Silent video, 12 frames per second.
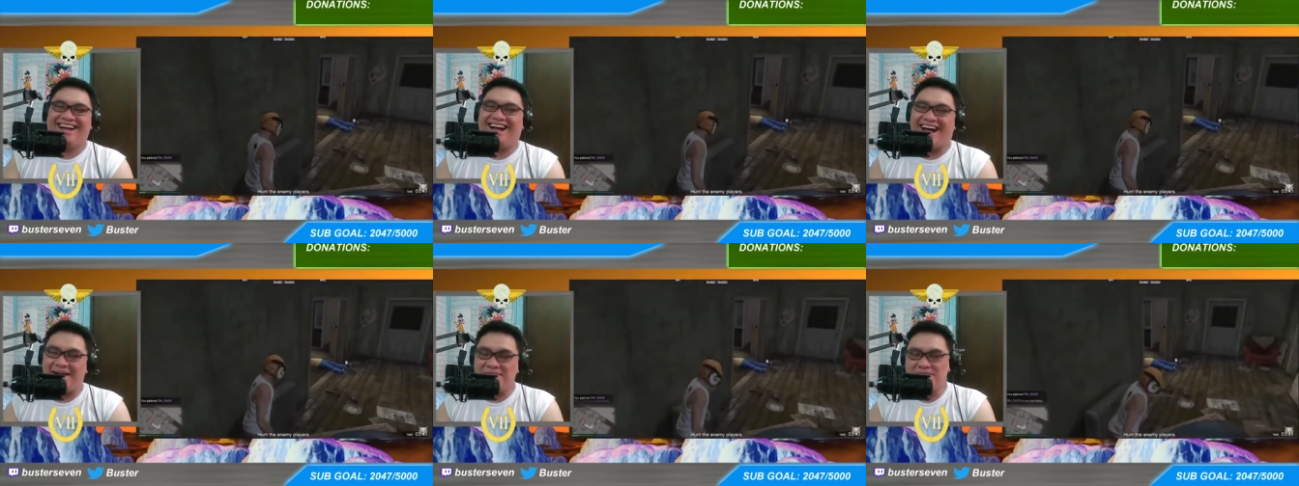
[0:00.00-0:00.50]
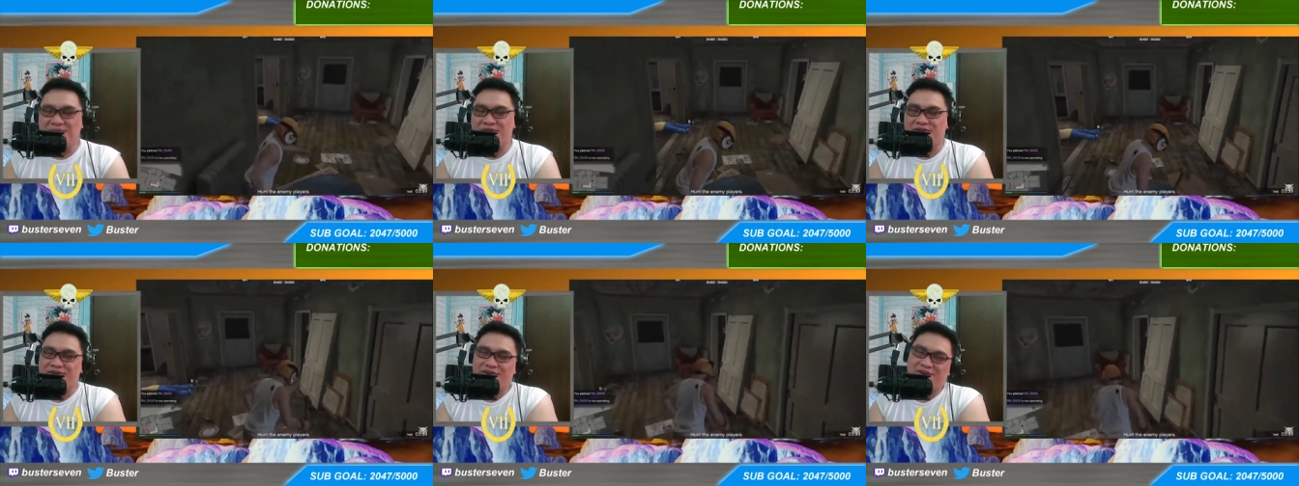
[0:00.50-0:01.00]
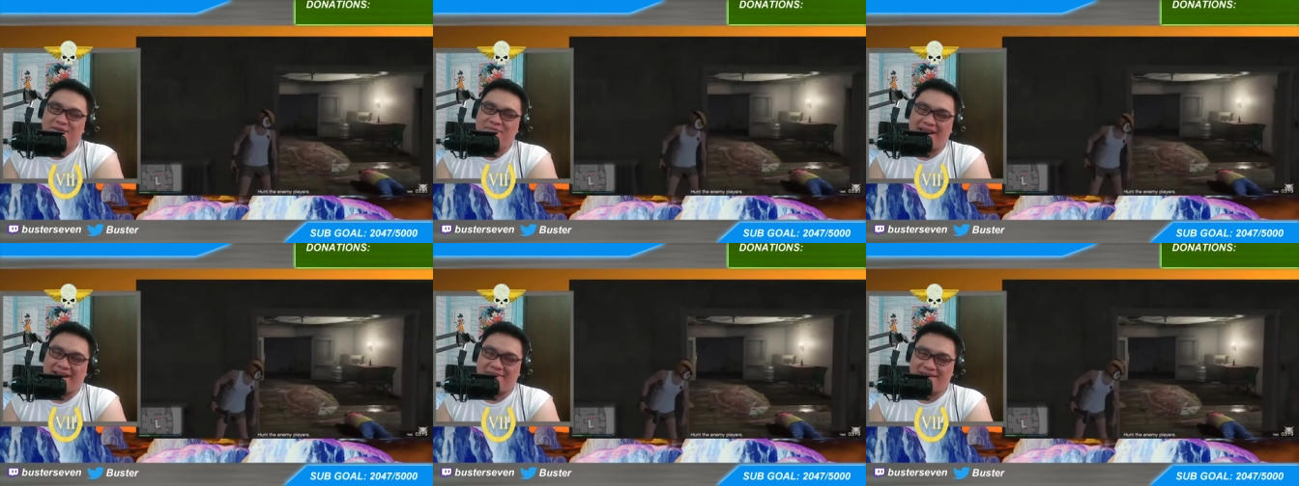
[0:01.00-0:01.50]
Amu, um,
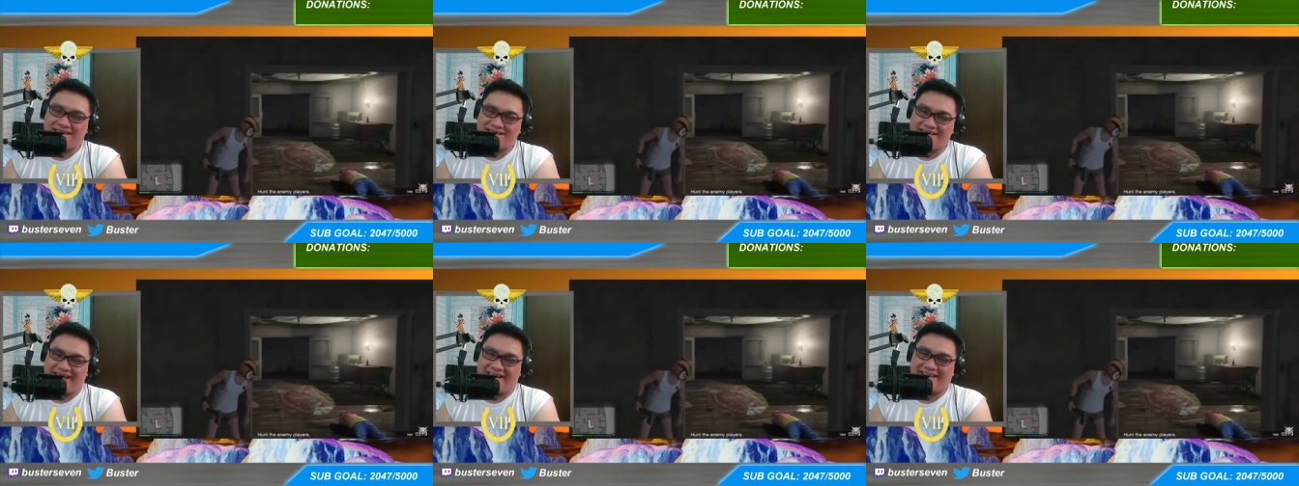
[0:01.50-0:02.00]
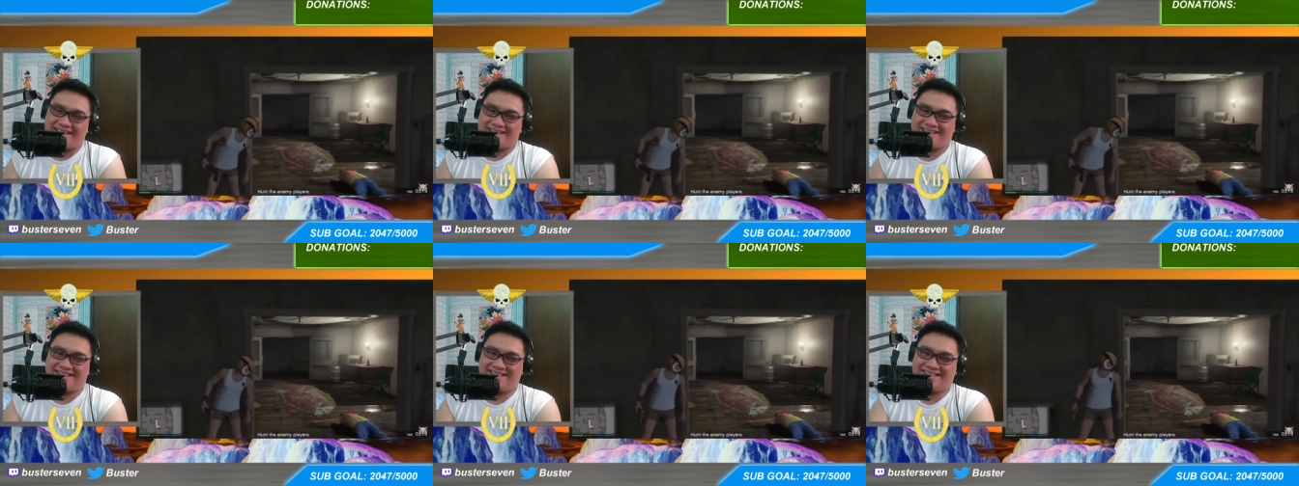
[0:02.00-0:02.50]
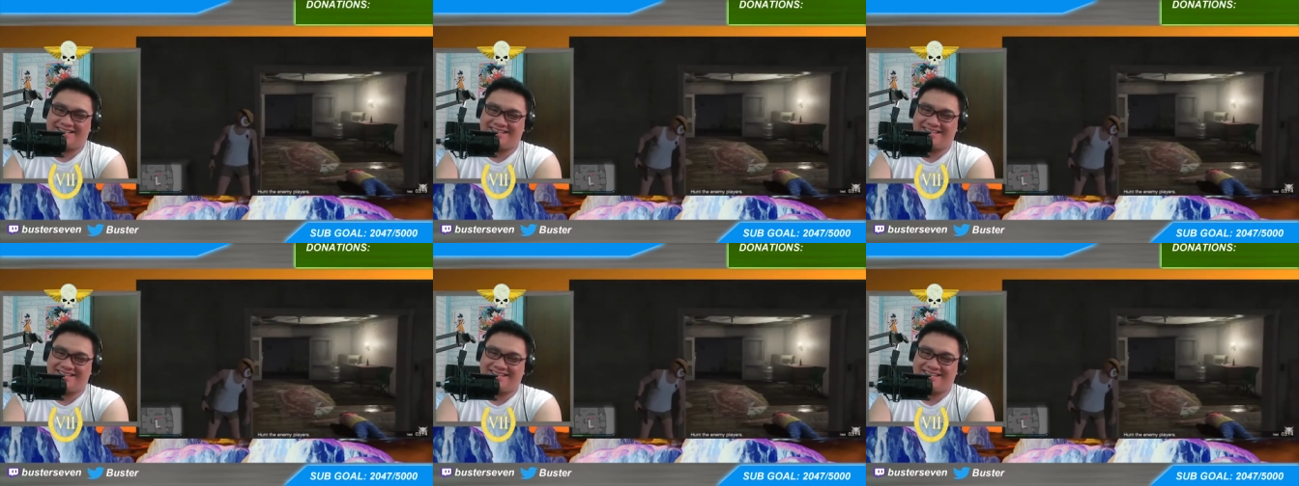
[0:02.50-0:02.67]
big mistake. Hey.